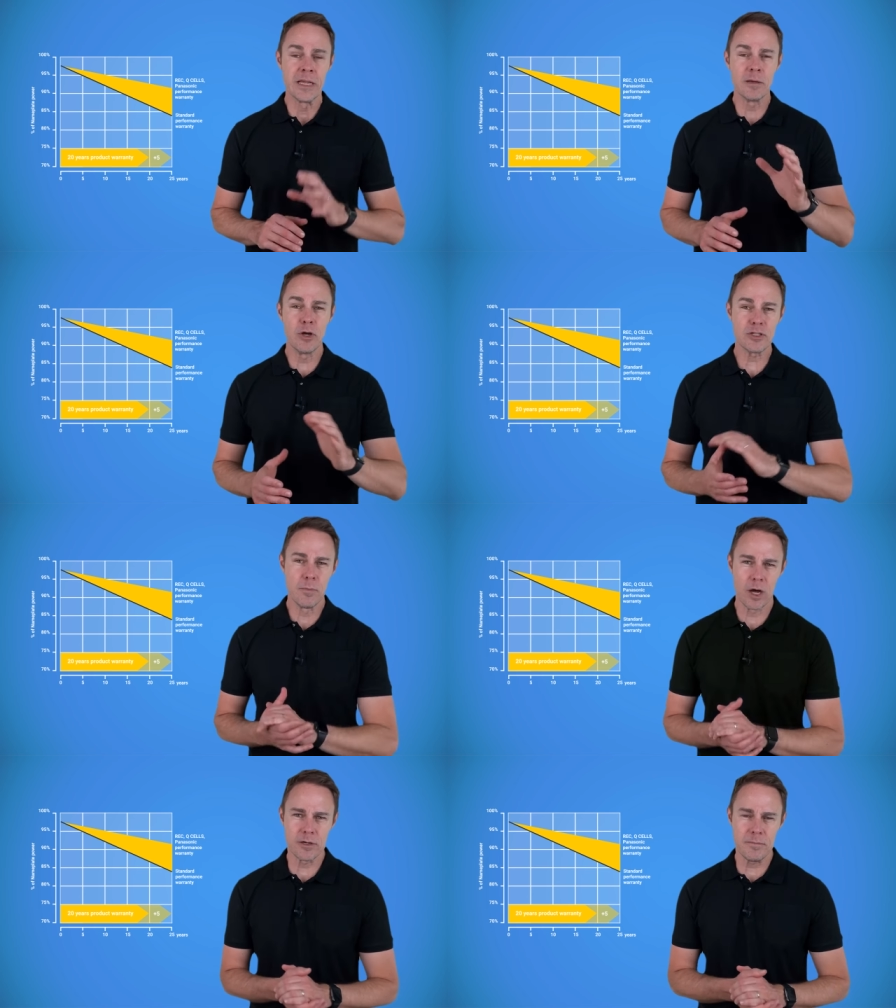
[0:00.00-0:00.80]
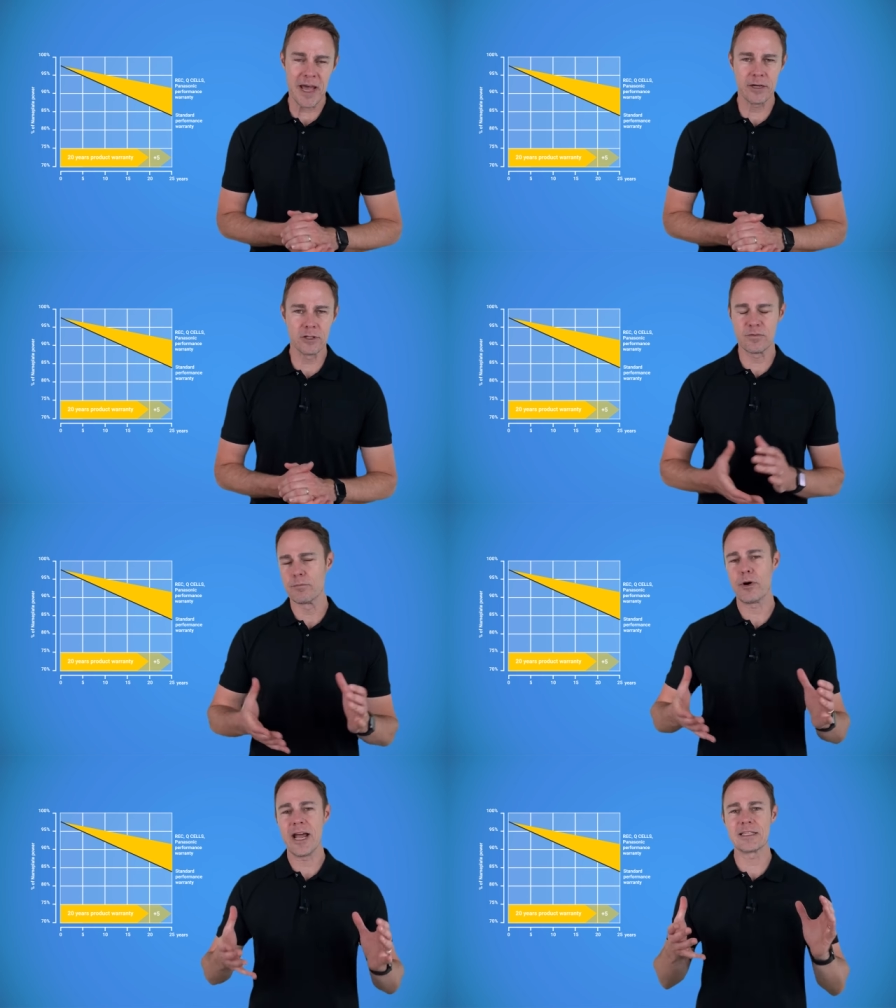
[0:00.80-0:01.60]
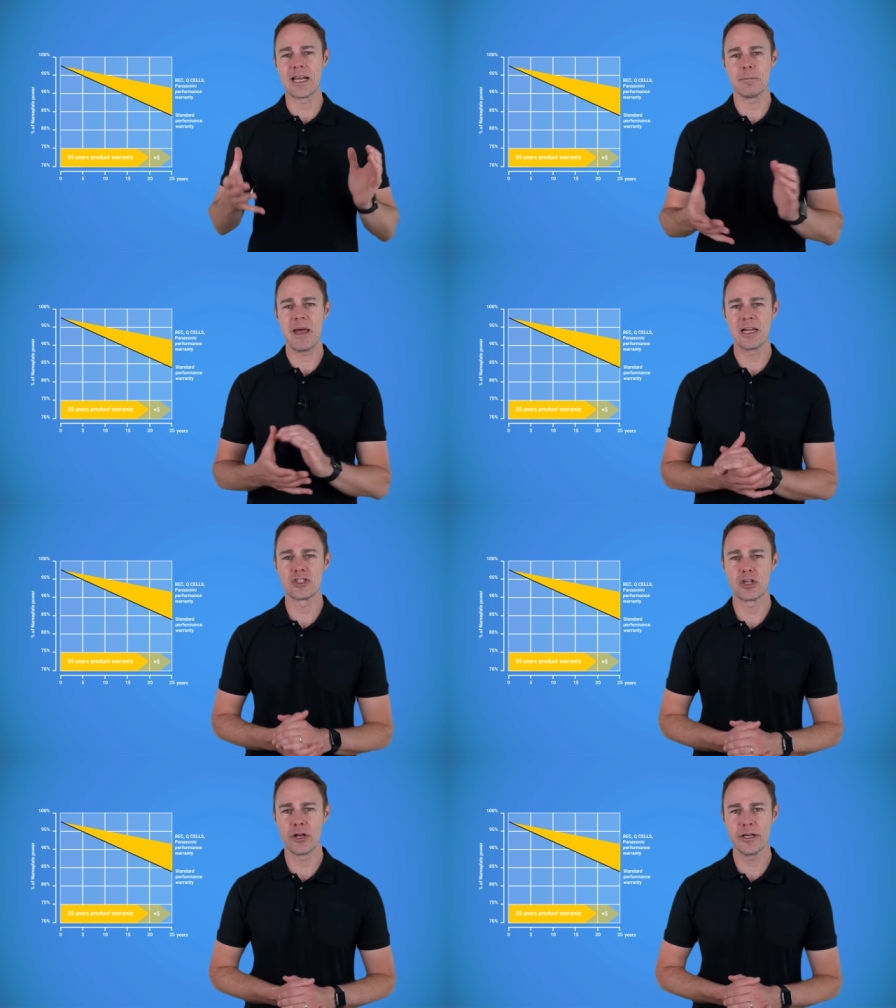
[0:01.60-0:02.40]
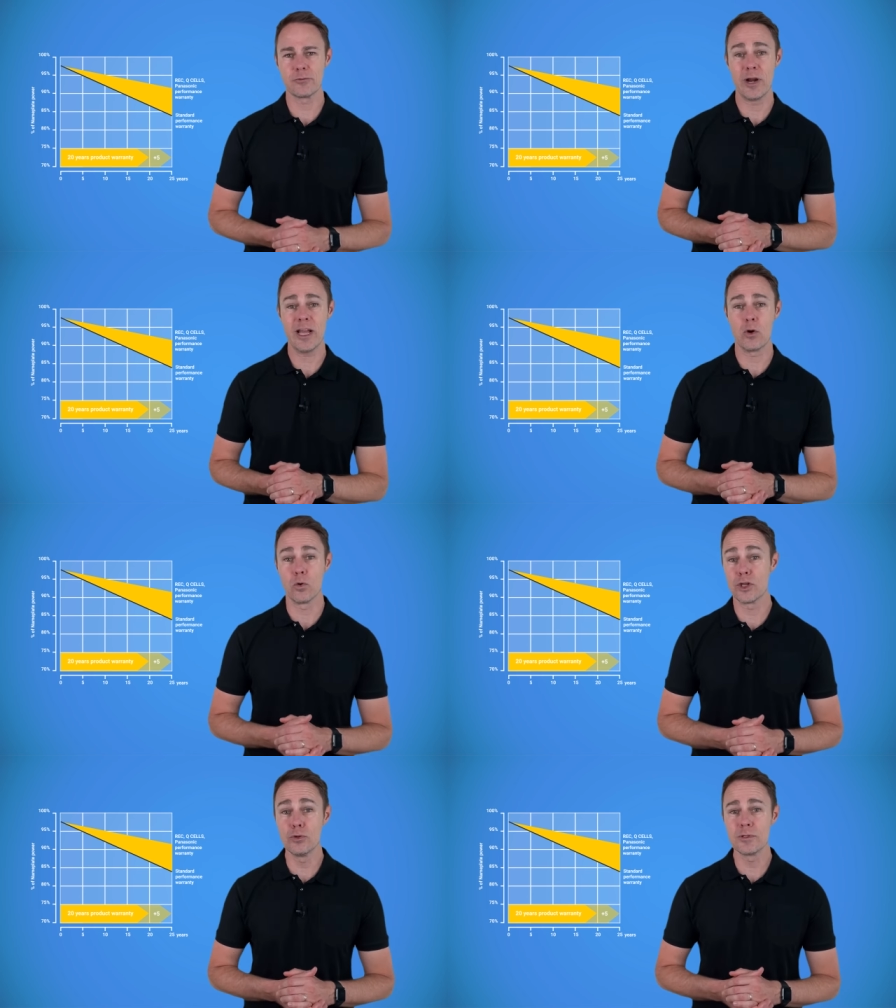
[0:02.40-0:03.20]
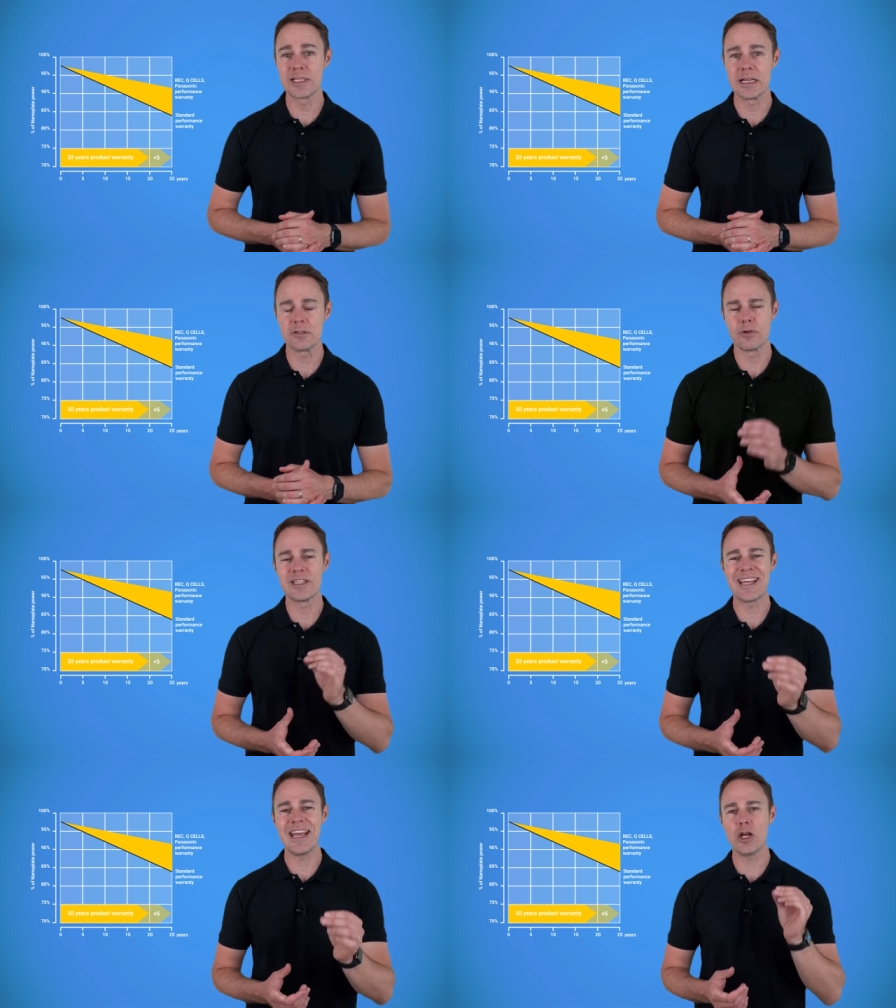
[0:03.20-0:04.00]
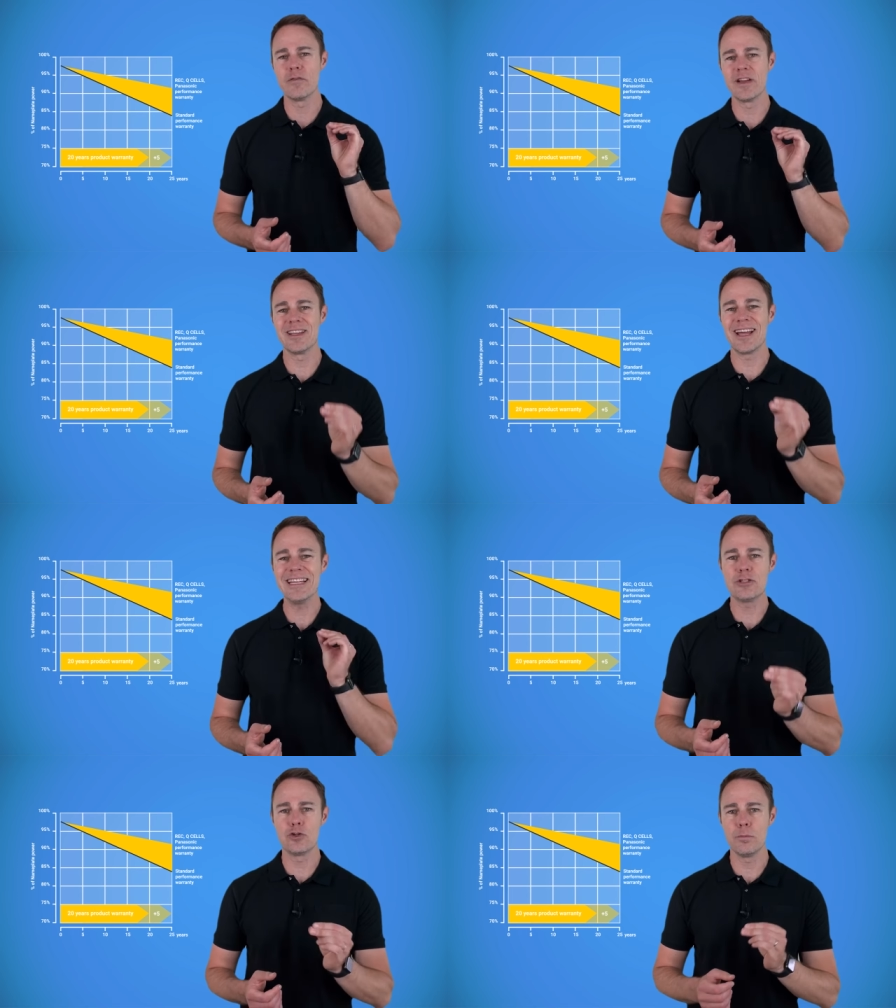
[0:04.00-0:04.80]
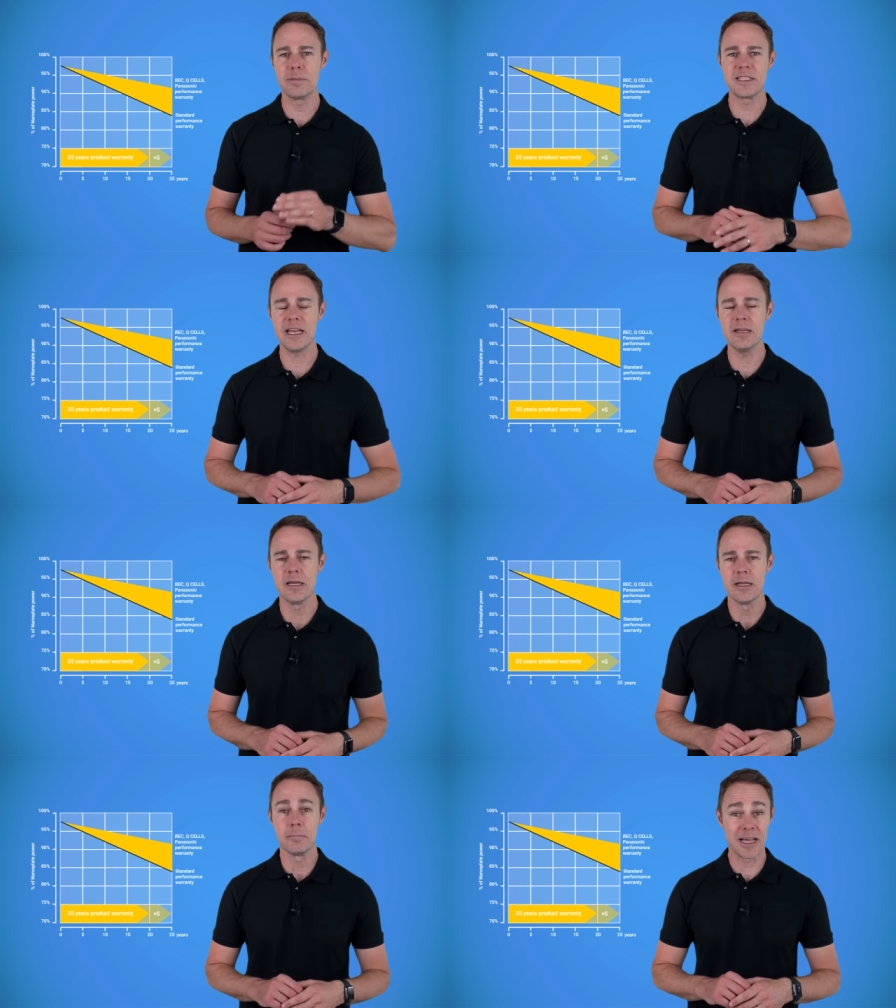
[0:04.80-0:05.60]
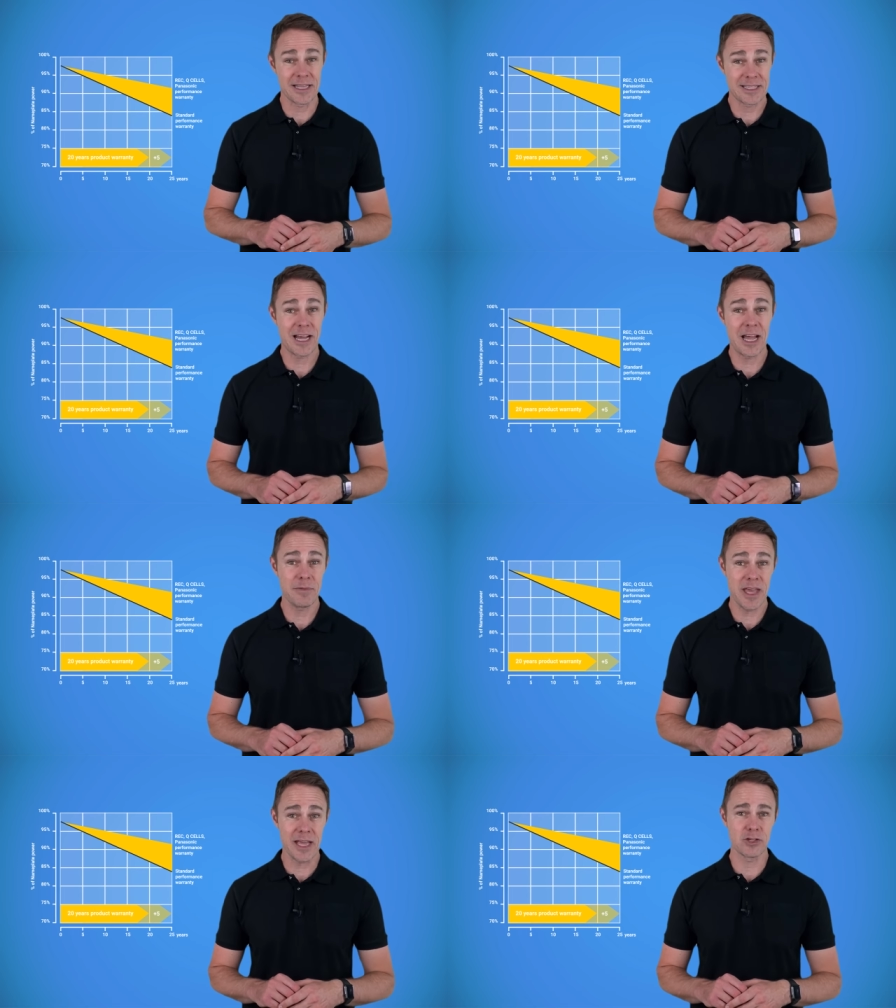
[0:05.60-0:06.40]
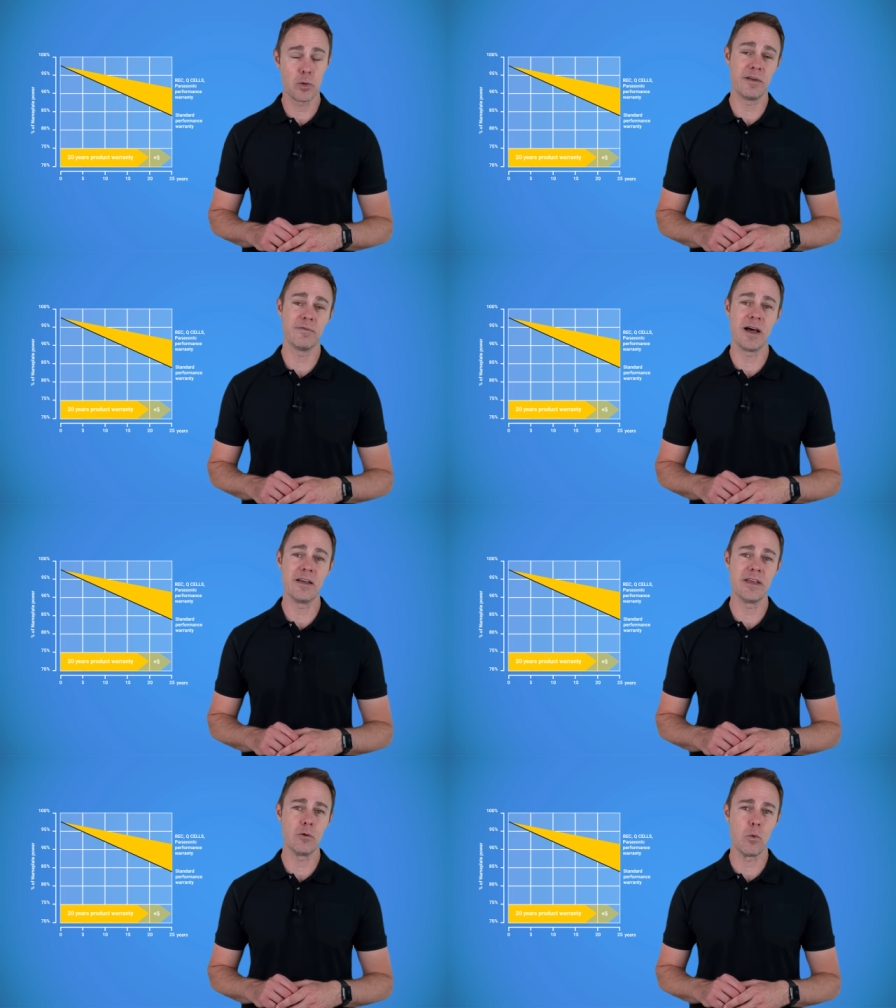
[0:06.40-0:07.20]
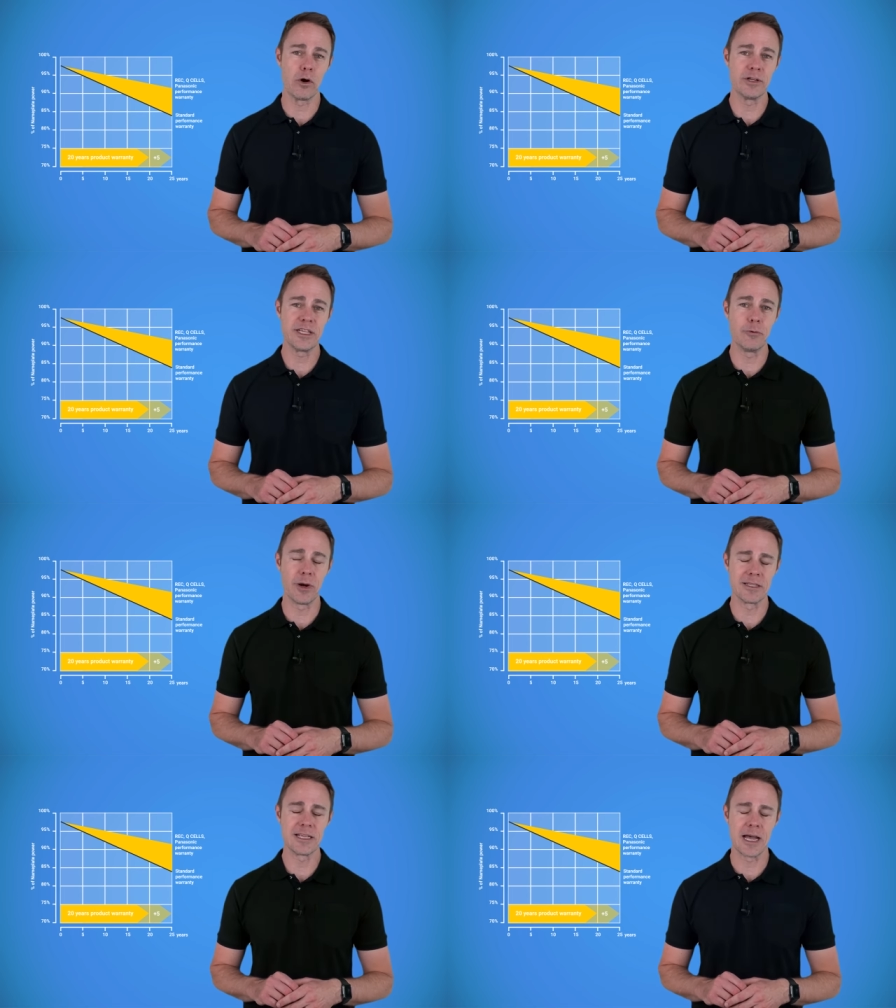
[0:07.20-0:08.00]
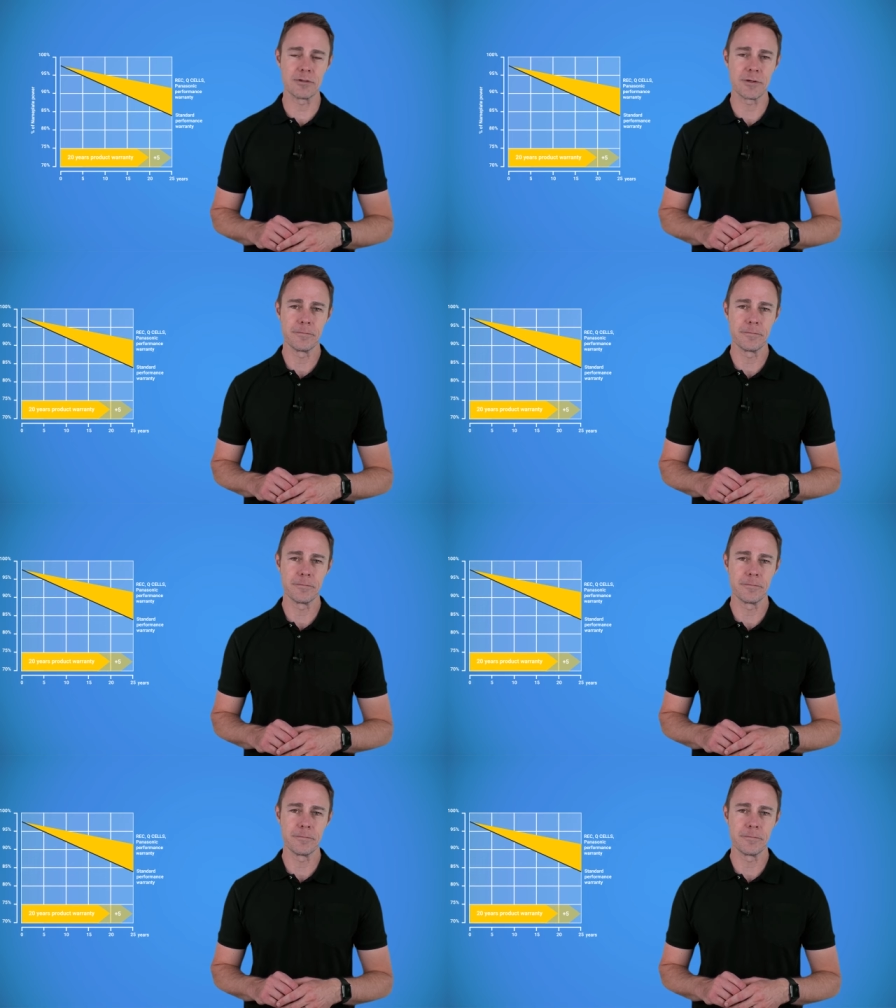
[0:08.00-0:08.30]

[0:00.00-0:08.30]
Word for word: The most modern panels from brands like Panasonic, REC, or Q Cells retain over 92% by the time their 25-year warranty runs out.